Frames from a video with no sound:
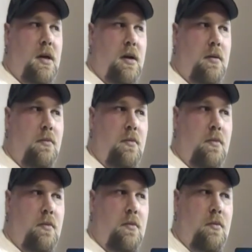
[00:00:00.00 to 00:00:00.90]
um,
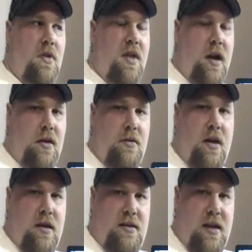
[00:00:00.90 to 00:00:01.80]
without
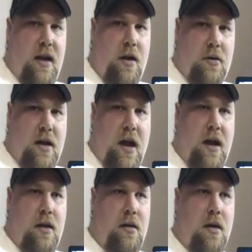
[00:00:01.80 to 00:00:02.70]
you saying
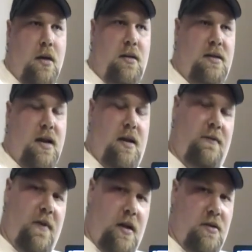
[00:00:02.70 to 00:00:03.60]
okay. This kind
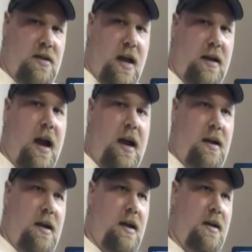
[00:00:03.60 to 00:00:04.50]
of follows that
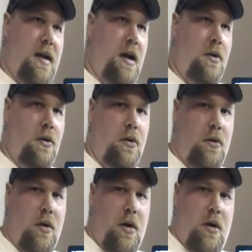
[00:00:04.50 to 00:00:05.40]
guideline of that
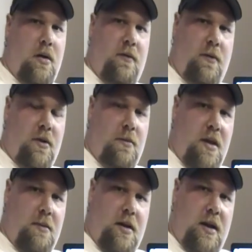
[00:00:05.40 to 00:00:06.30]
whole. The Fourth
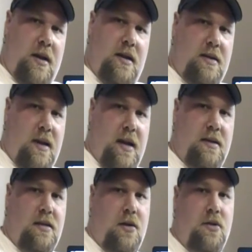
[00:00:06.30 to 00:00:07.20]
Amendment is
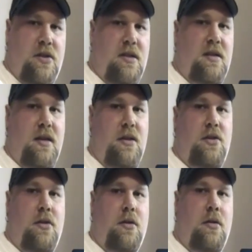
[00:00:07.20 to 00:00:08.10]
against search and
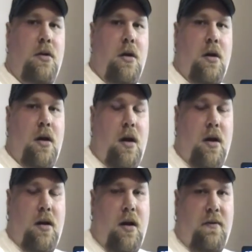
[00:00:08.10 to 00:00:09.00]
seizure,
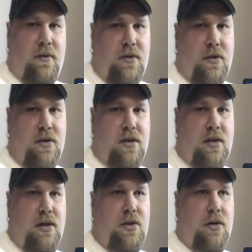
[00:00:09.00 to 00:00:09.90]
uh, unlawful search and
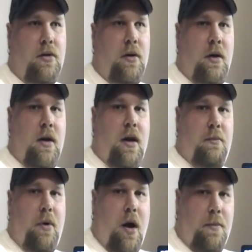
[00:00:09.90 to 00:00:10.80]
seizure
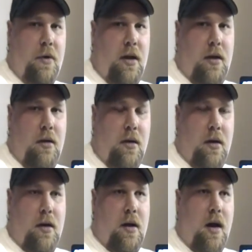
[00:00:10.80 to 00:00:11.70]
of property,
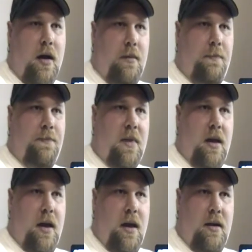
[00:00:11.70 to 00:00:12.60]
um,
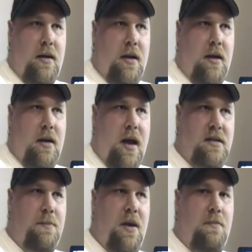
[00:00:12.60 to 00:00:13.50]
and uh,
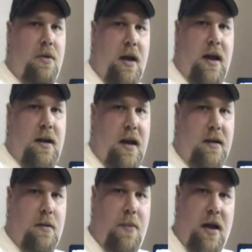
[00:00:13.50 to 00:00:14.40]
has a big play in
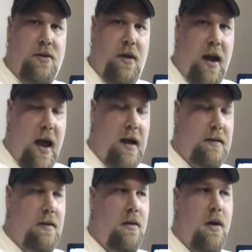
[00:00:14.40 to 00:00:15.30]
like the Patriot
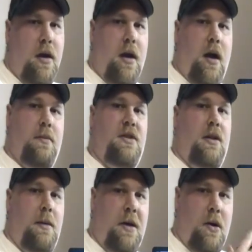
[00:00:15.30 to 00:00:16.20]
Act. Um,
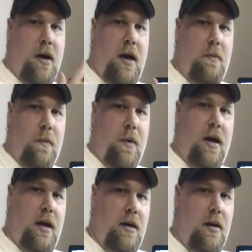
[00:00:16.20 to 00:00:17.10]
so let me go ahead and
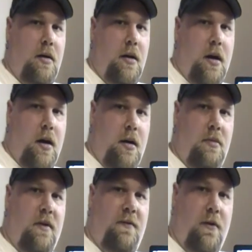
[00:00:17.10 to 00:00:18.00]
read
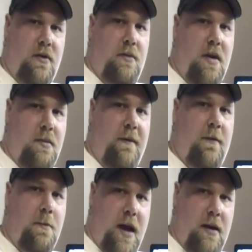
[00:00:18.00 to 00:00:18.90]
um, the Fourth
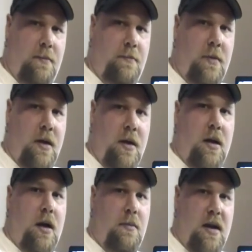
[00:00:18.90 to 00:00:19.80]
Amendment verbatim
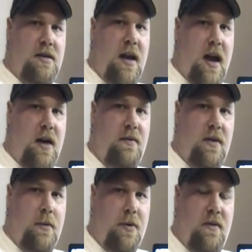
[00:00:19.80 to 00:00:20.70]
um, as I have
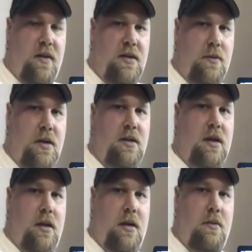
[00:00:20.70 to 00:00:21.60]
in the previous
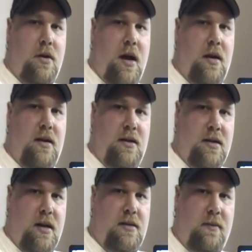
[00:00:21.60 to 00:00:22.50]
ones, and then we'll kind of
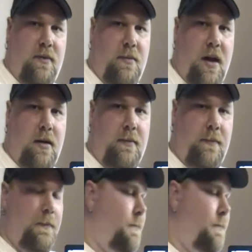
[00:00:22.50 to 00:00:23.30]
discuss it from there.